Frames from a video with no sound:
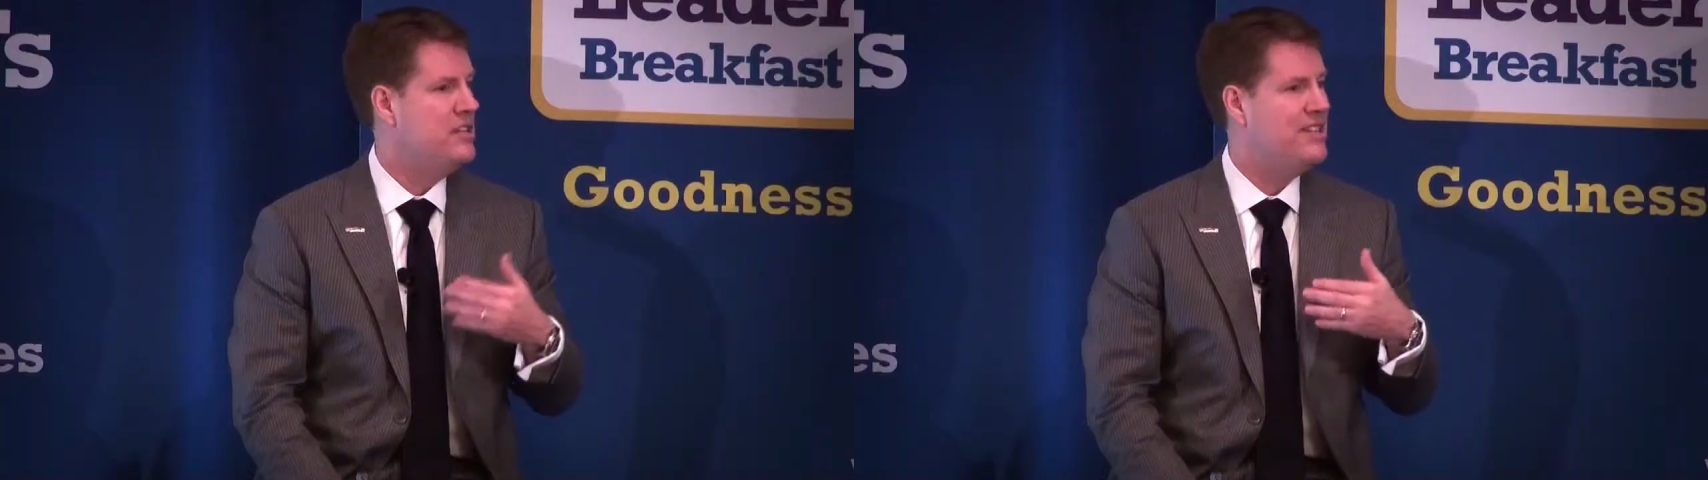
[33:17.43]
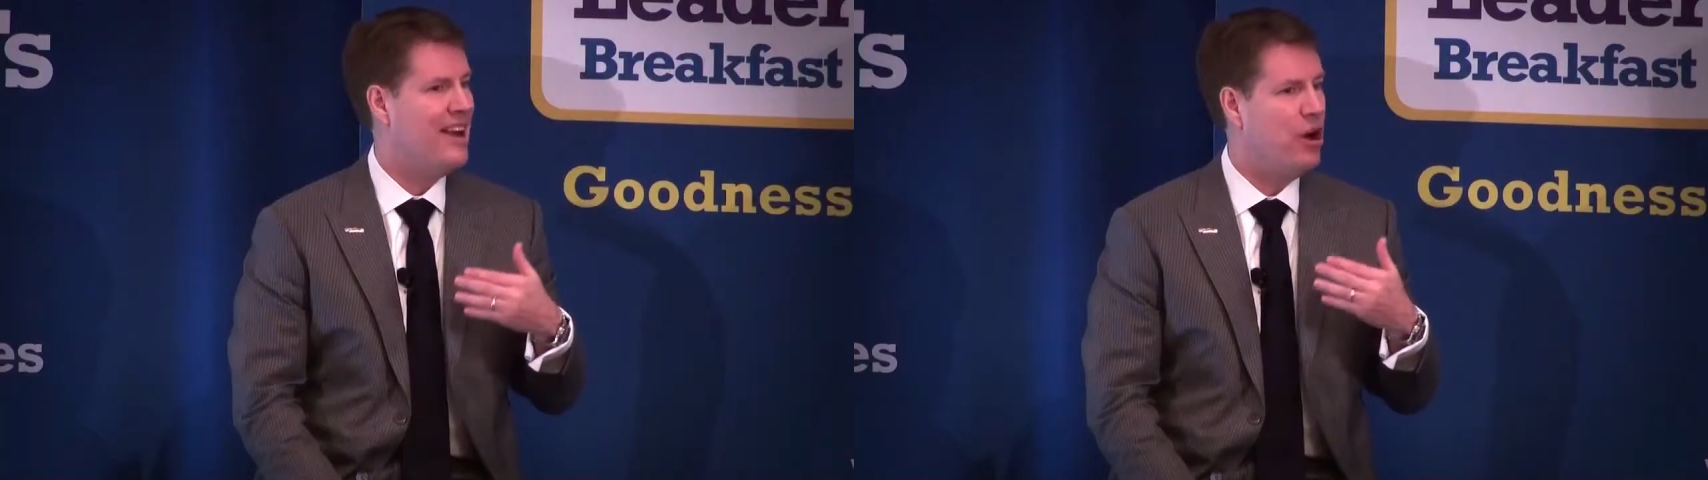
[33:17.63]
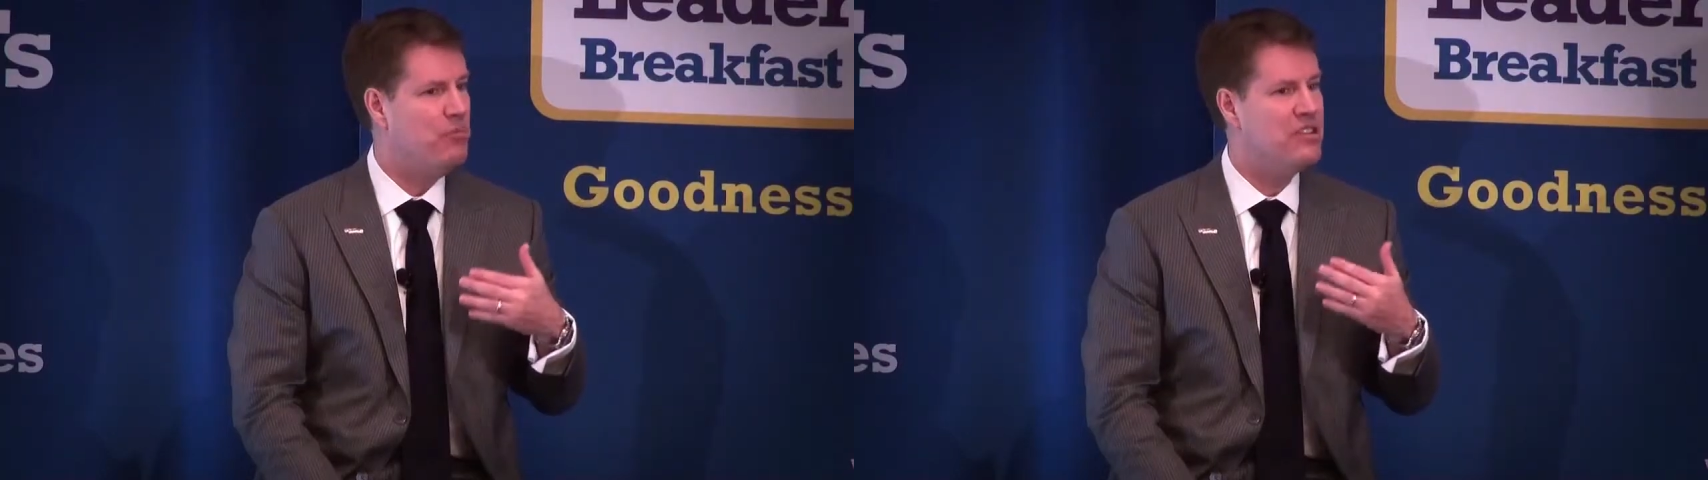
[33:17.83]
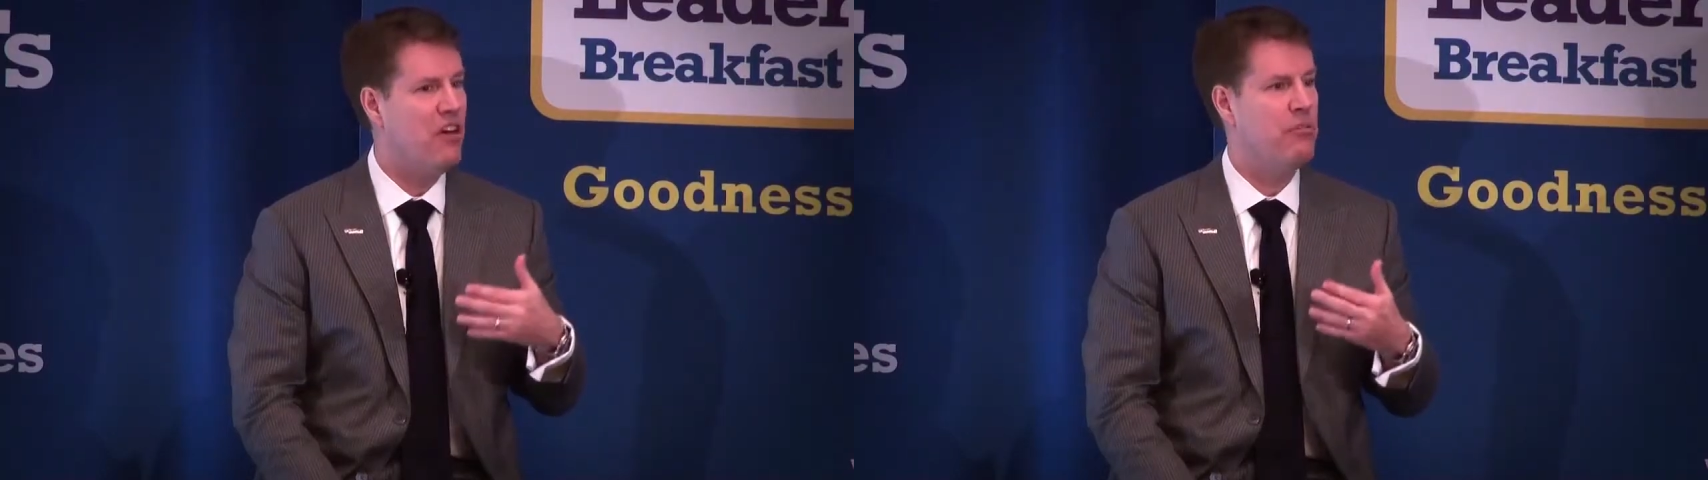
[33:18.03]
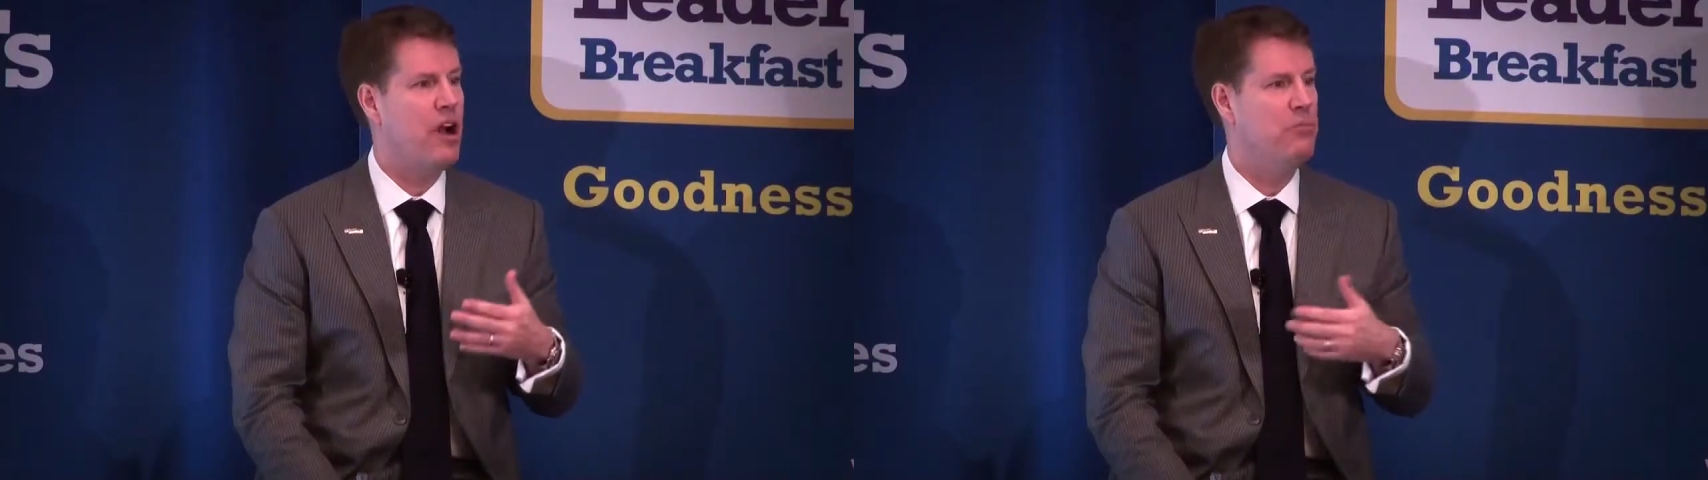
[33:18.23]
to help
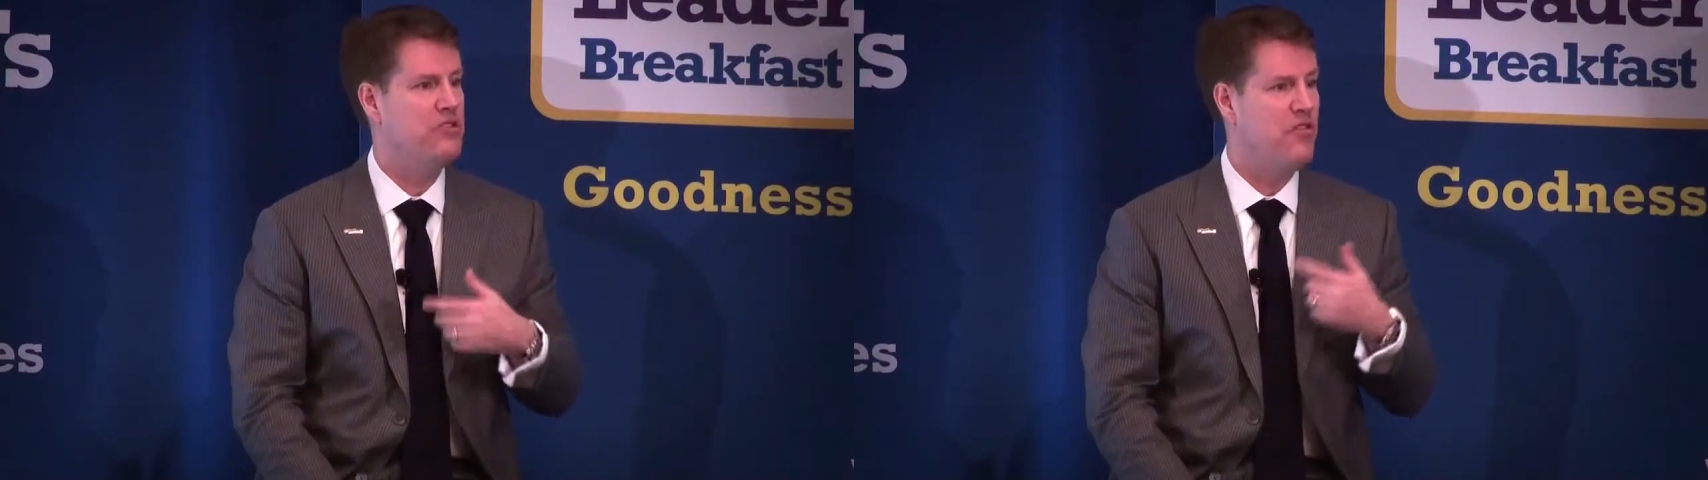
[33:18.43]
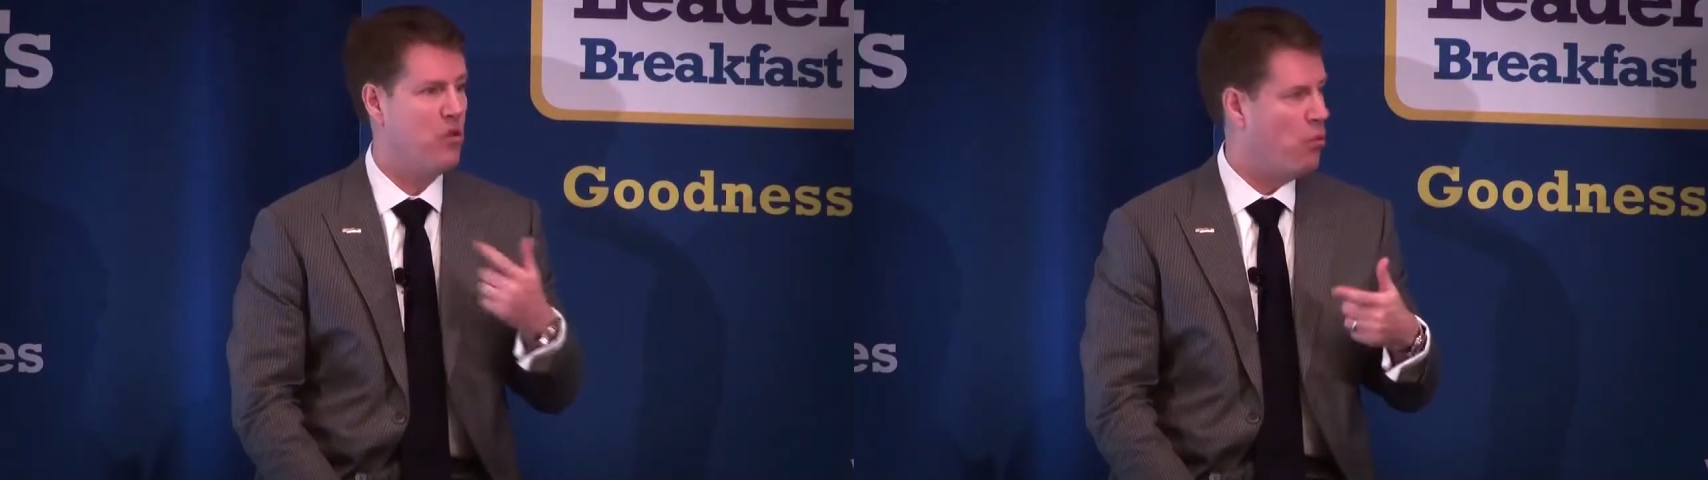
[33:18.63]
solve problems for